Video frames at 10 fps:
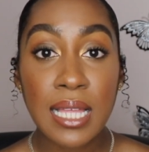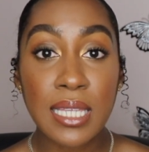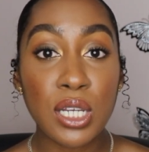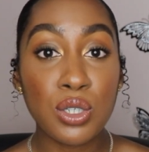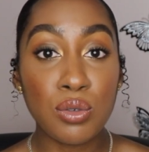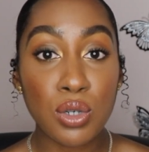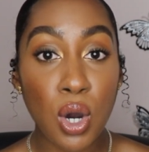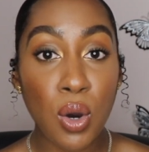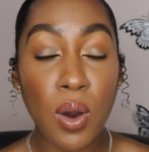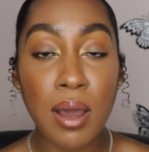then you
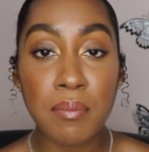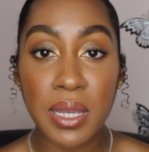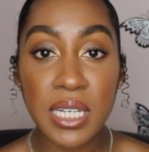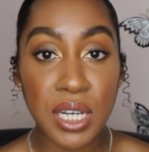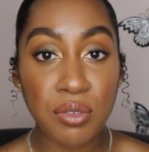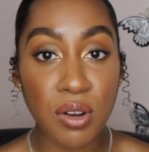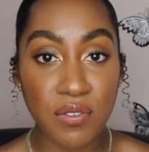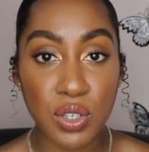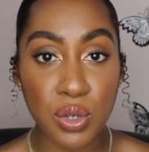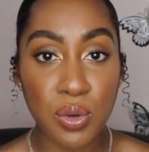know a mid-year
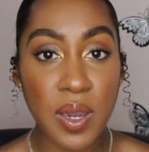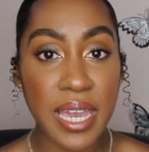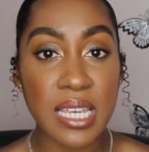review